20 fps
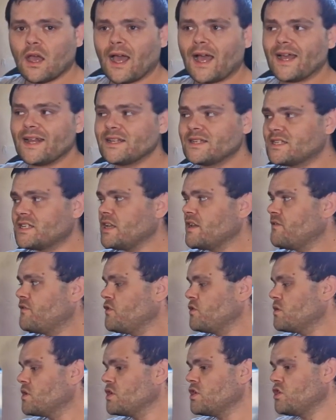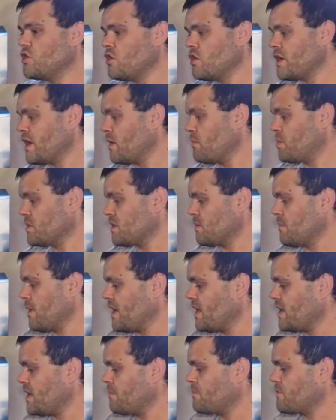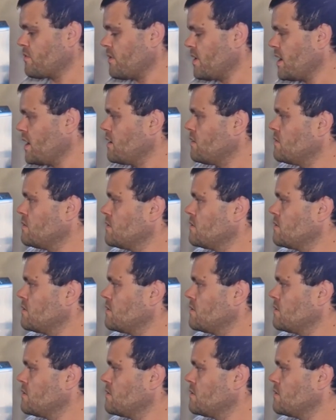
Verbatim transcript: I'll see if you can hear it. I'll put the mic up to it now.